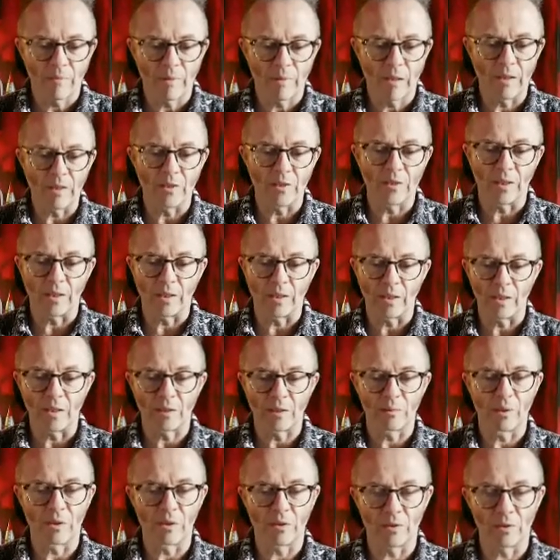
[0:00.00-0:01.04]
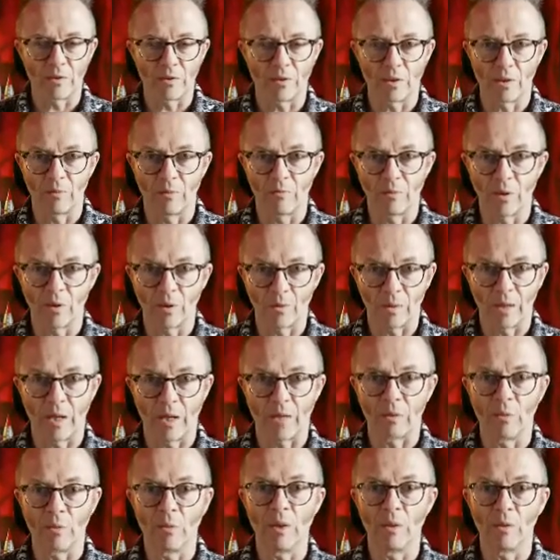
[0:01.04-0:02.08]
painting, in as much that whereas we
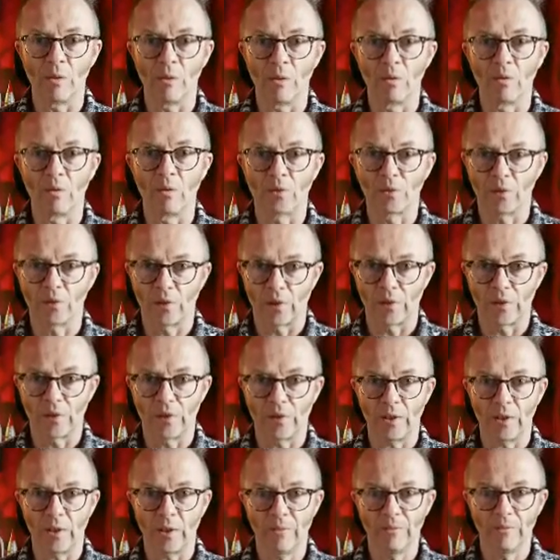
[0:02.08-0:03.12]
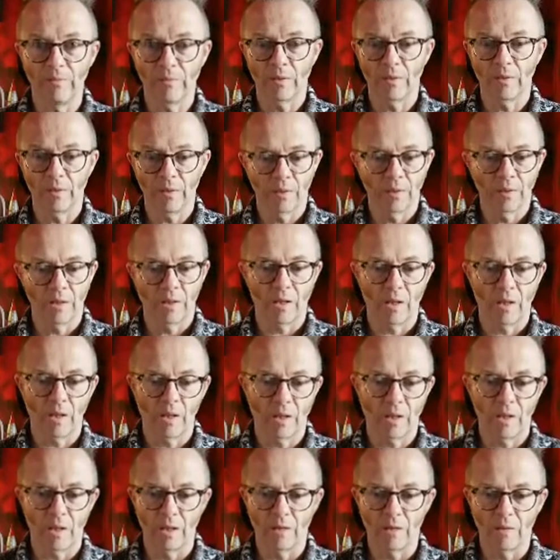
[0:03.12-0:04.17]
have the reels as the
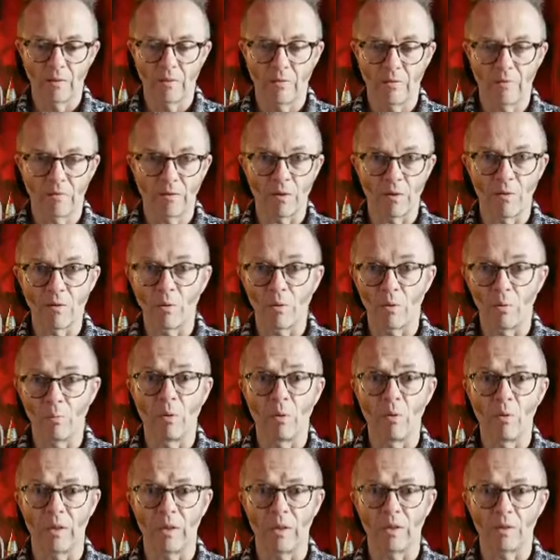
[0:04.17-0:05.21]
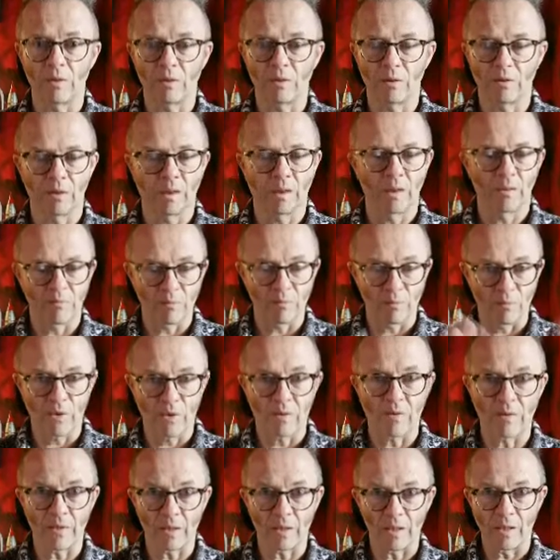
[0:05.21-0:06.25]
focal point from which
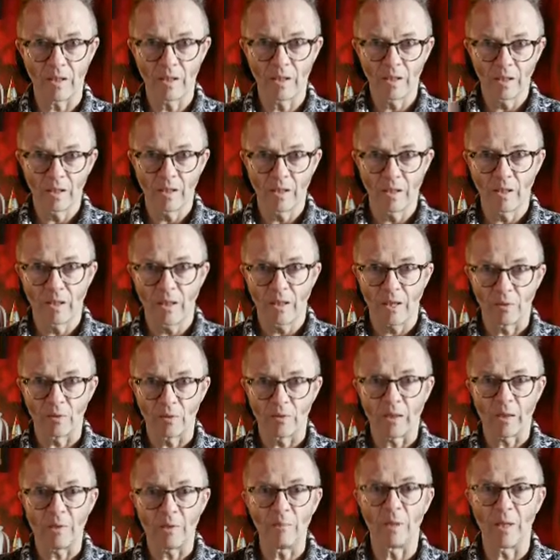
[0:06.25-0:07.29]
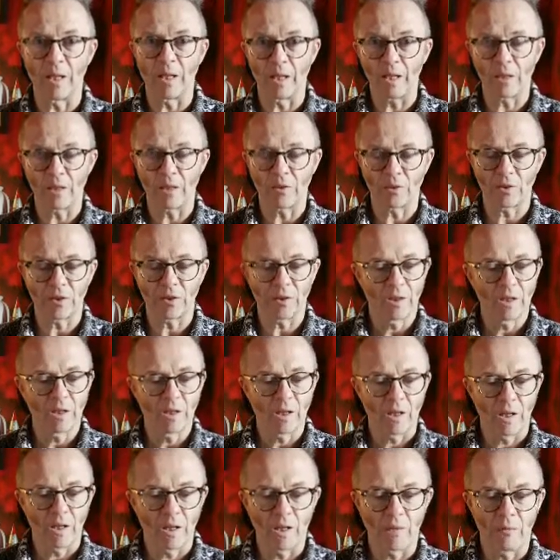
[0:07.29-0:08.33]
everything else emanates,
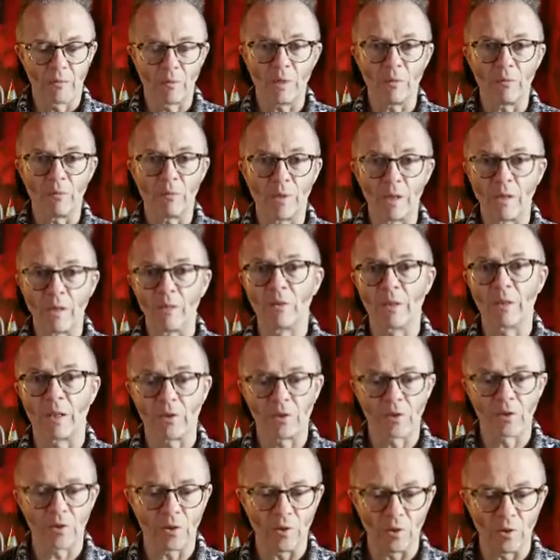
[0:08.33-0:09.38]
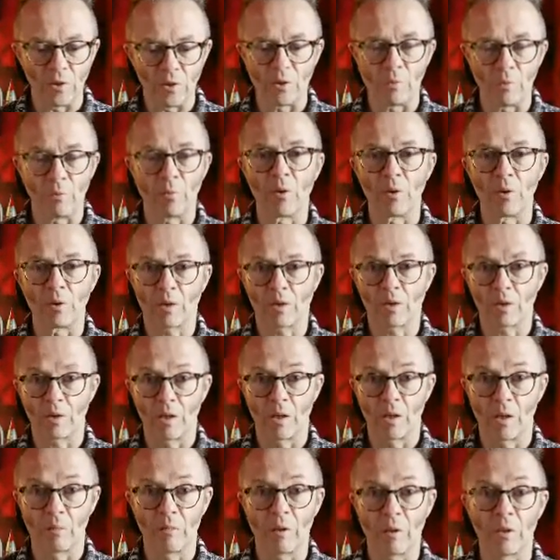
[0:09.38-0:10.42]
with Evil Dead 2, the Book
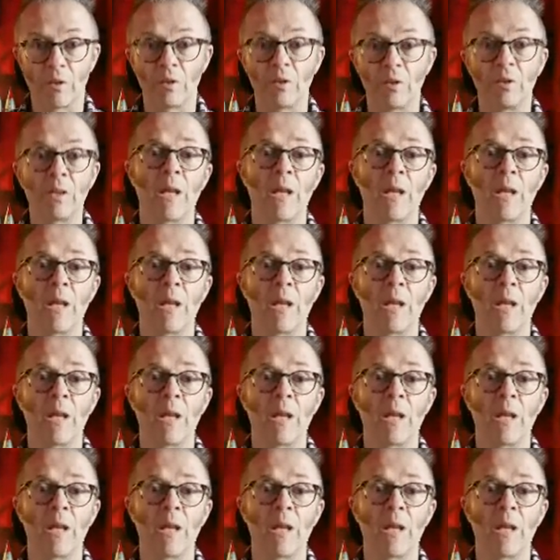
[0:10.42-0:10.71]
of the